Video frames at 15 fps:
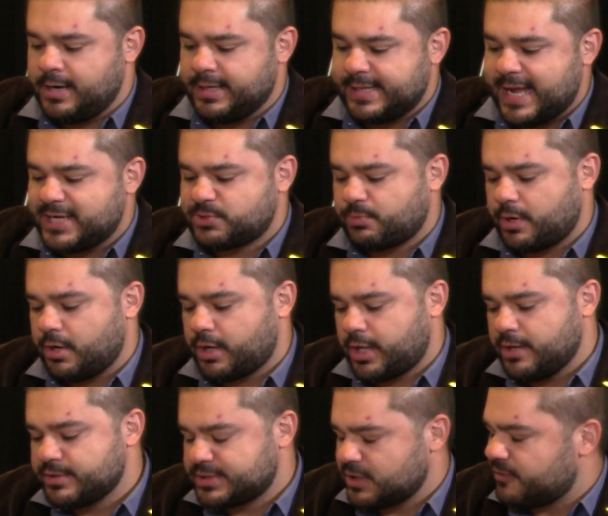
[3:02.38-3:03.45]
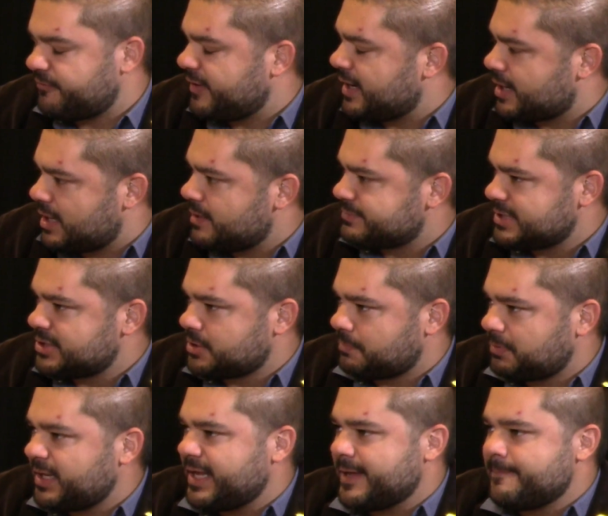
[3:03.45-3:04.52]
and that's where QSOFA comes into
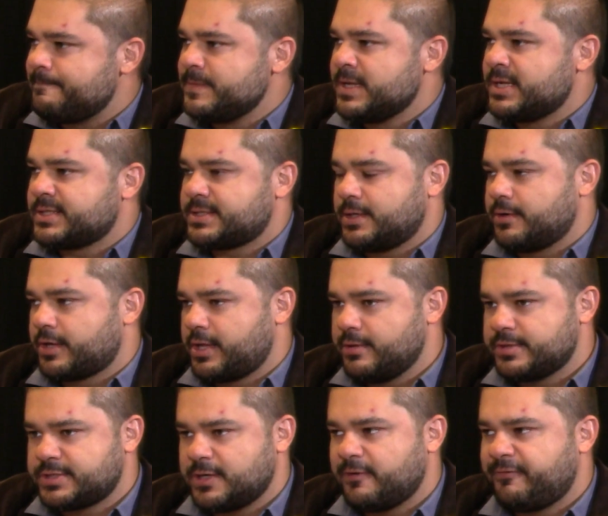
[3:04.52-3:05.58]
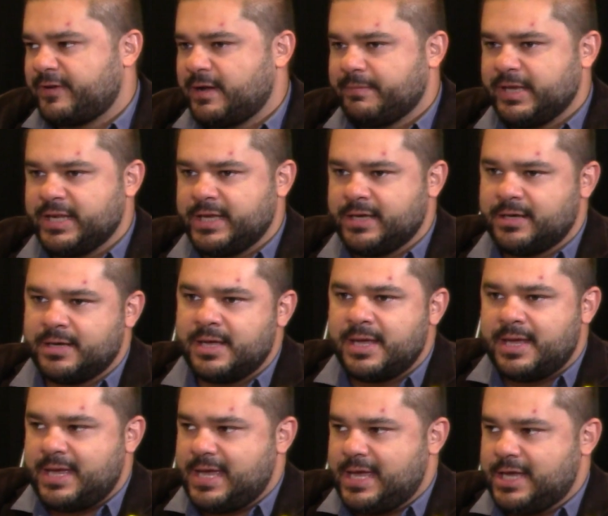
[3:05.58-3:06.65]
play. So QSOFA meaning
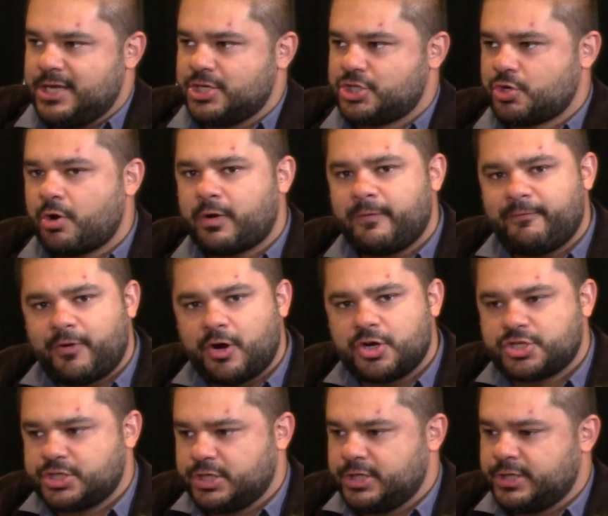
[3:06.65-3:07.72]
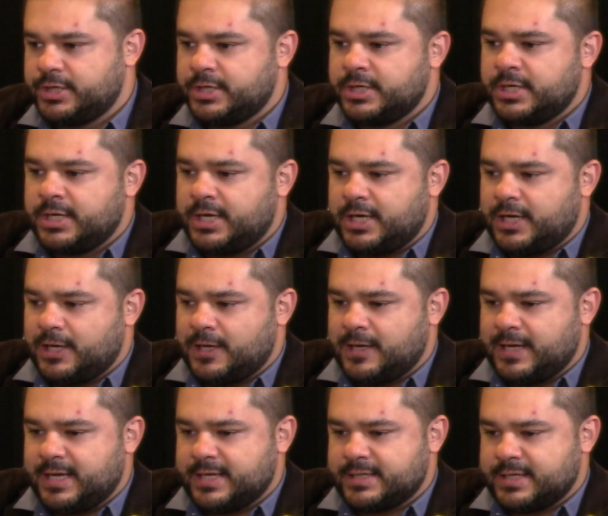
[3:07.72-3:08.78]
a shortened version,
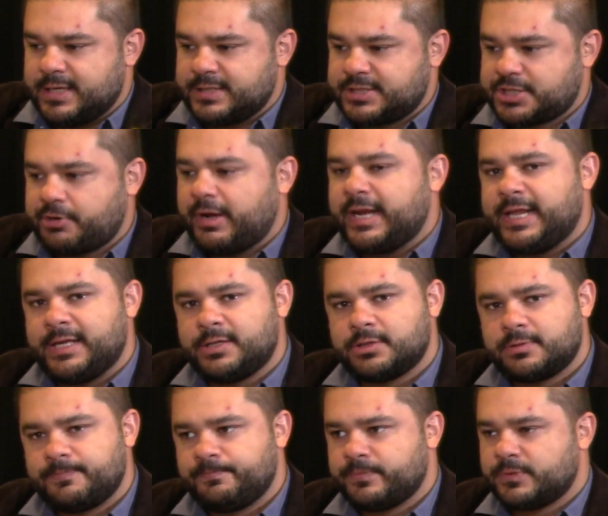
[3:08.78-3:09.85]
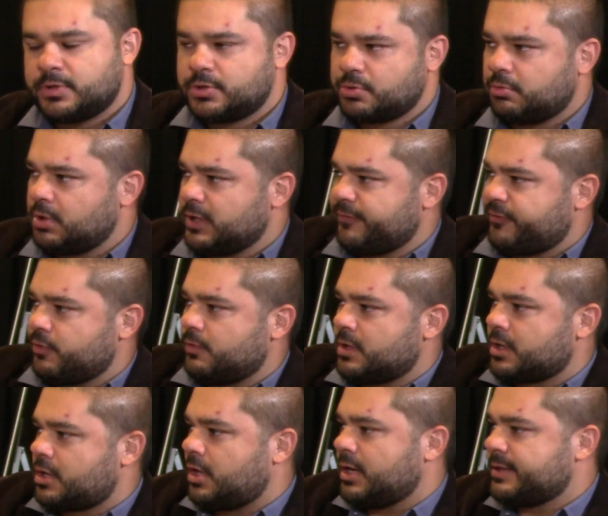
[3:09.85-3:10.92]
a screening tool, if you want
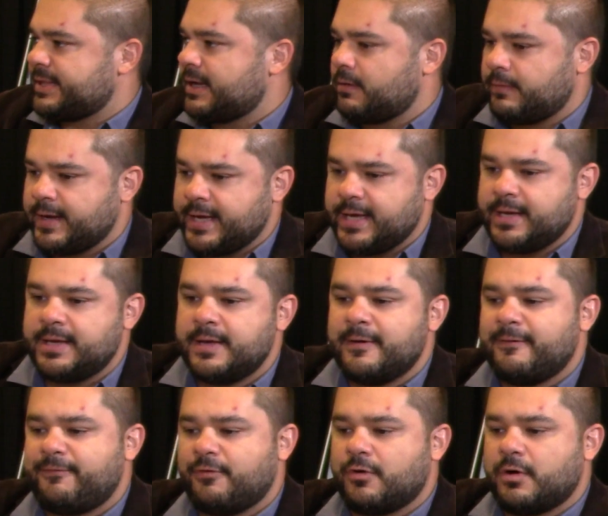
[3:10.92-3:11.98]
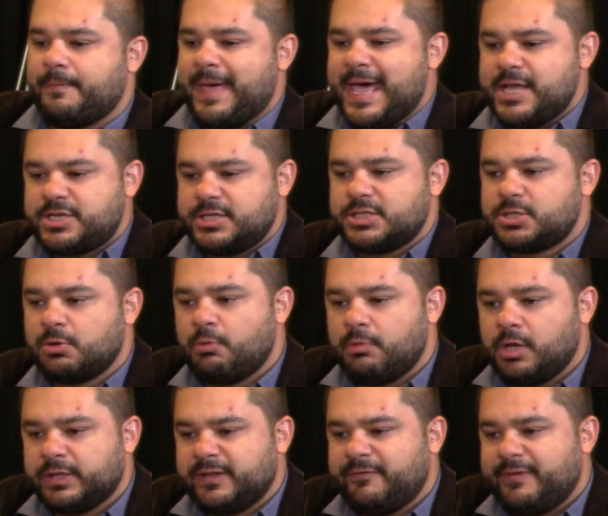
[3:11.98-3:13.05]
to call it that way, for patients who
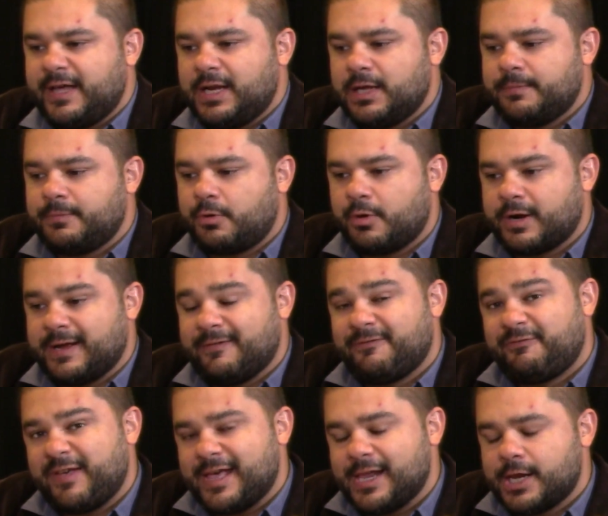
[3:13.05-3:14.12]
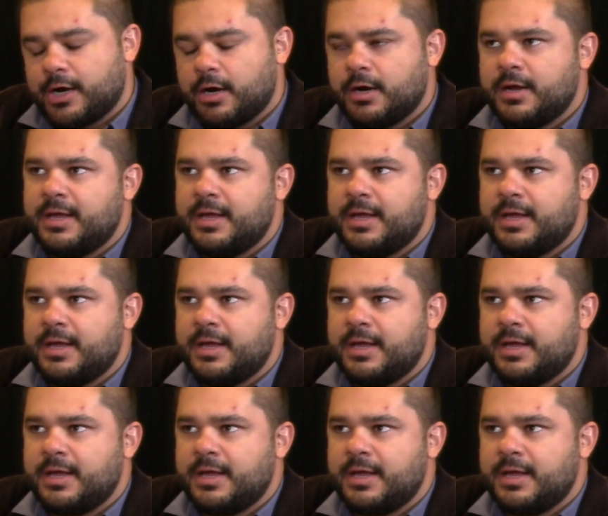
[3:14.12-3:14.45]
will develop organ failure.